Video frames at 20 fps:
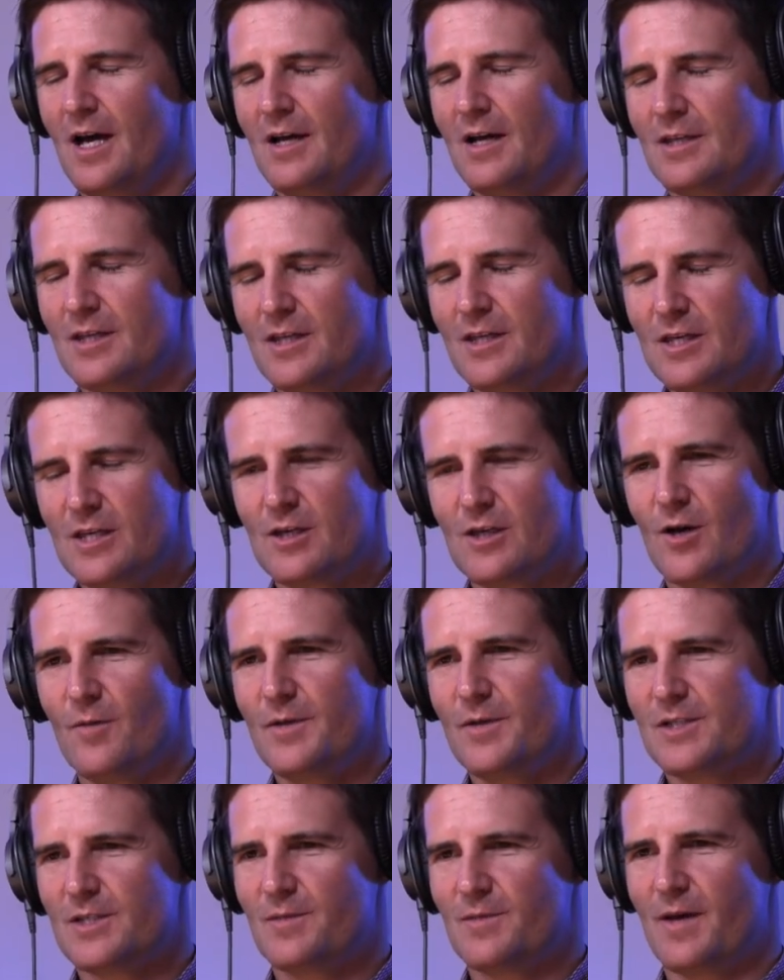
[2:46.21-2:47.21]
Your
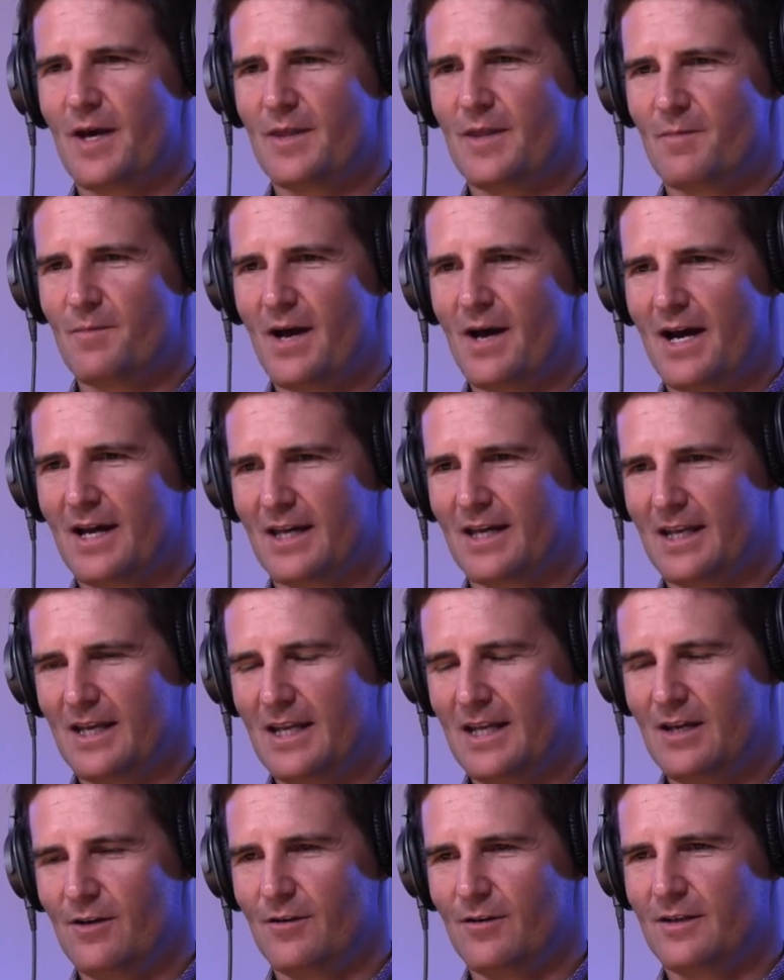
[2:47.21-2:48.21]
comments about the market
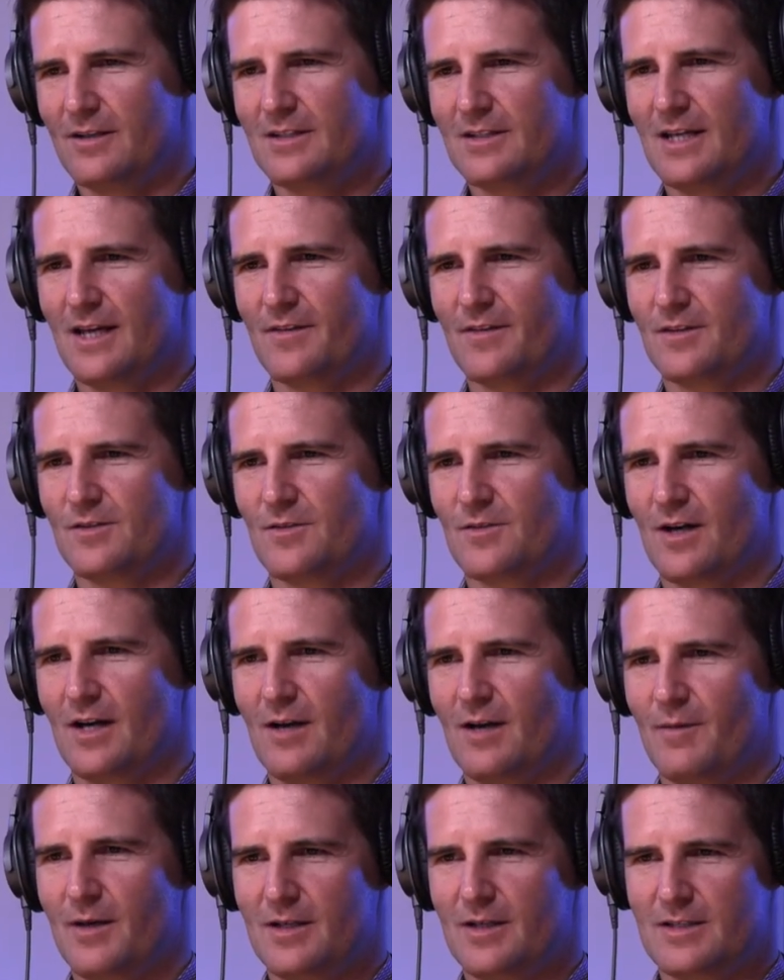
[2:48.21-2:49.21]
here in South
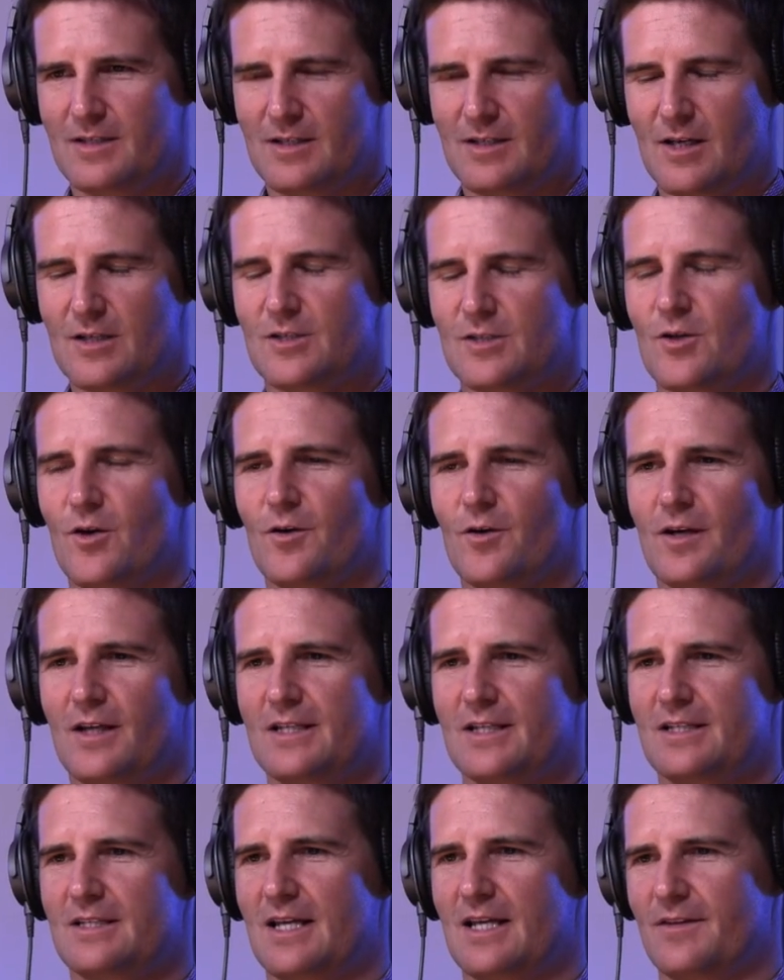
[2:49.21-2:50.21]
Australia. I mean,
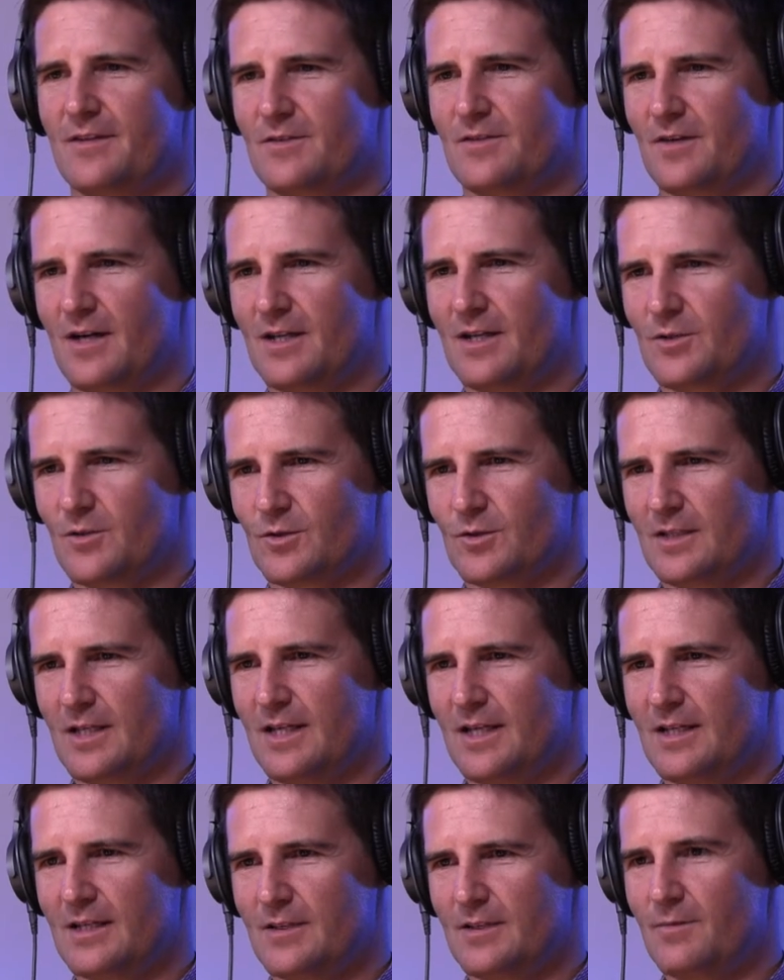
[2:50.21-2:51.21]
historically, South Australia's
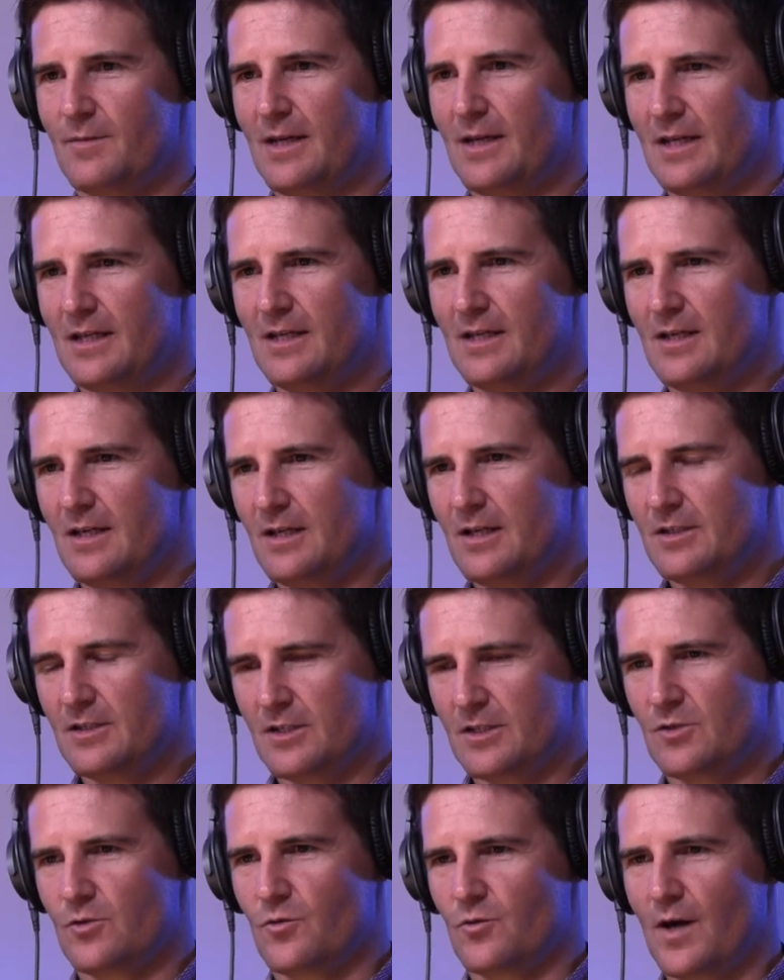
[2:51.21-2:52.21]
tended to be
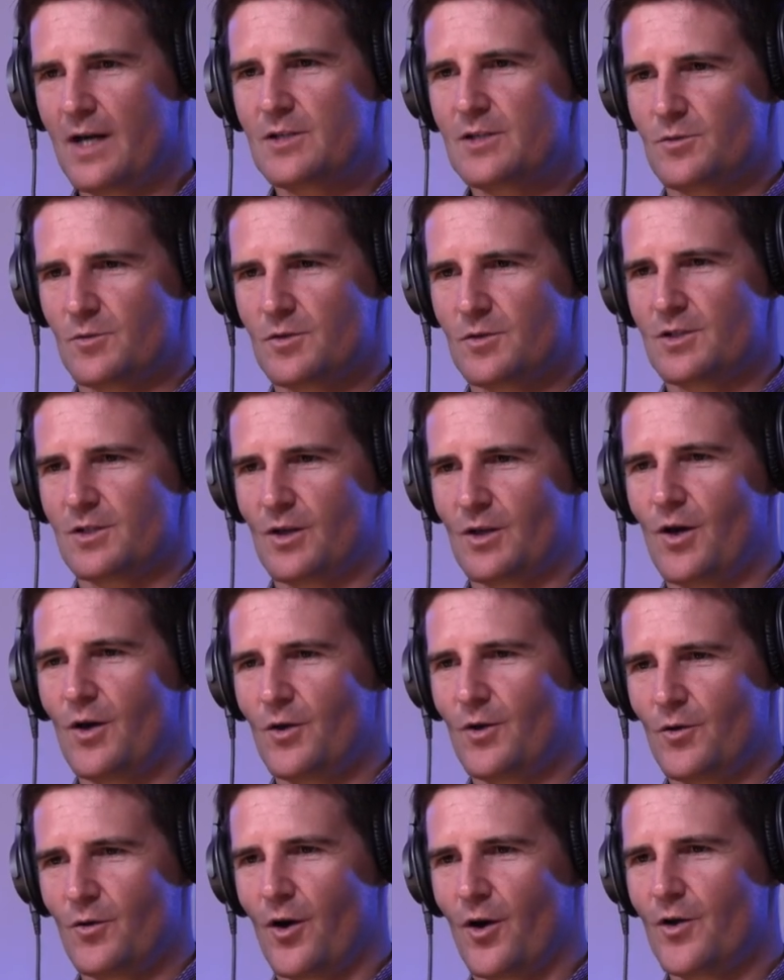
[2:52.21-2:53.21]
just gradual,
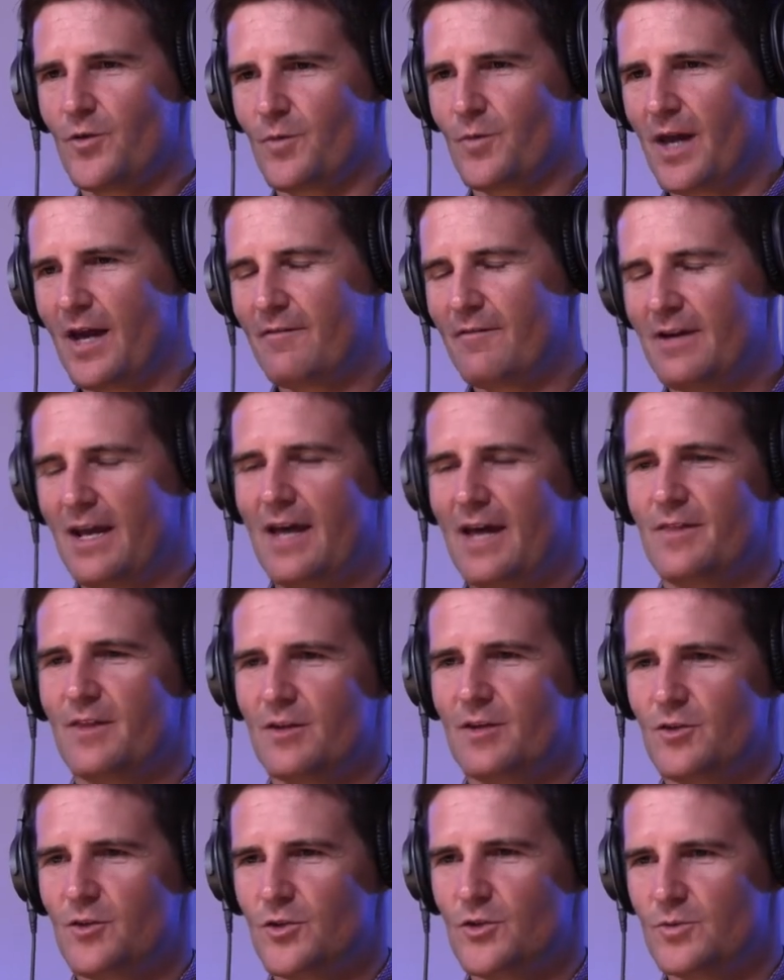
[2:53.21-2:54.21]
slow growth. We haven't had the
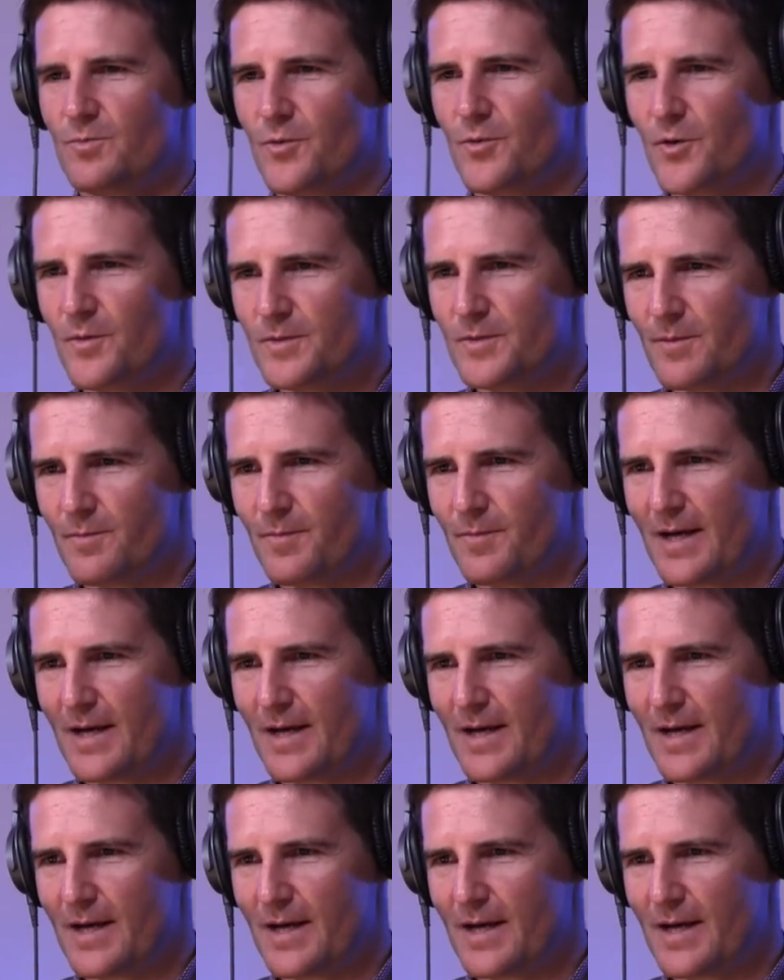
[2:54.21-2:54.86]
huge booms and